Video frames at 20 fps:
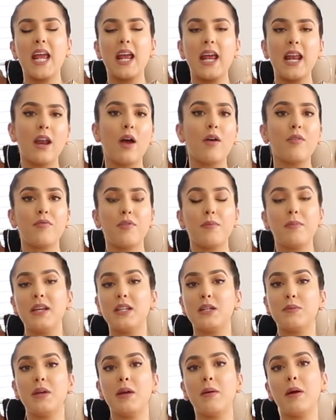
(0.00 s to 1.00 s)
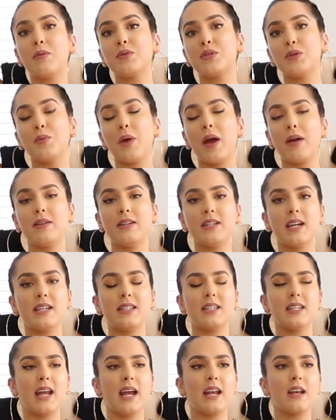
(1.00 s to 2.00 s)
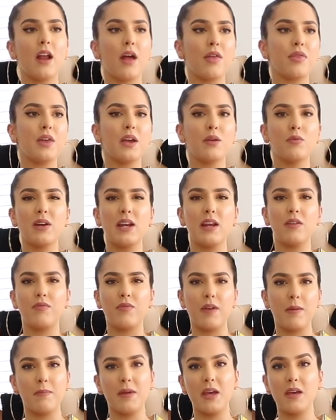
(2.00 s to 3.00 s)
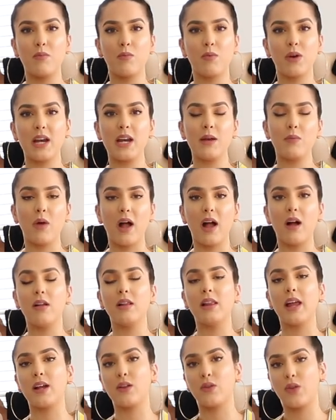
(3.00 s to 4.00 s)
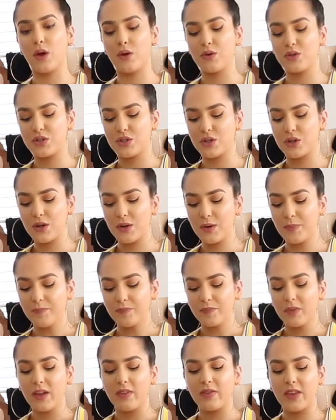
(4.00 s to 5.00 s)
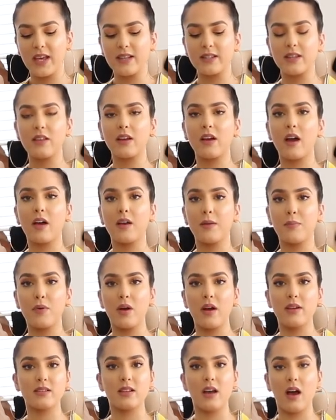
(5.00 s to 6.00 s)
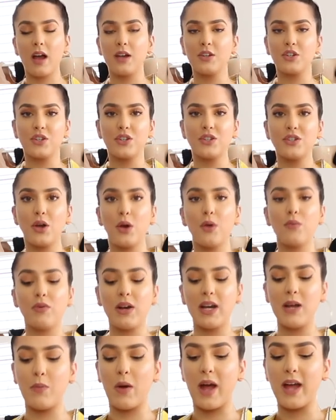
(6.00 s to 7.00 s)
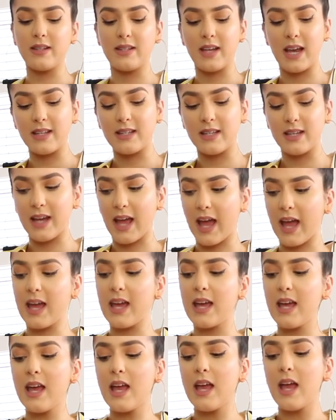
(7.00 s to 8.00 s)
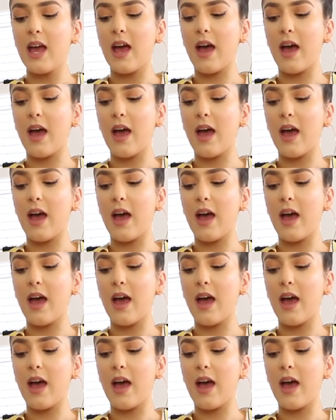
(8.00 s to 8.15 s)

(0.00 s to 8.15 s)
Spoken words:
enough for me to be able to wear it day to day. Nothing really fit me really well like those do. These are the kind of bras that I just don't really wear day to day,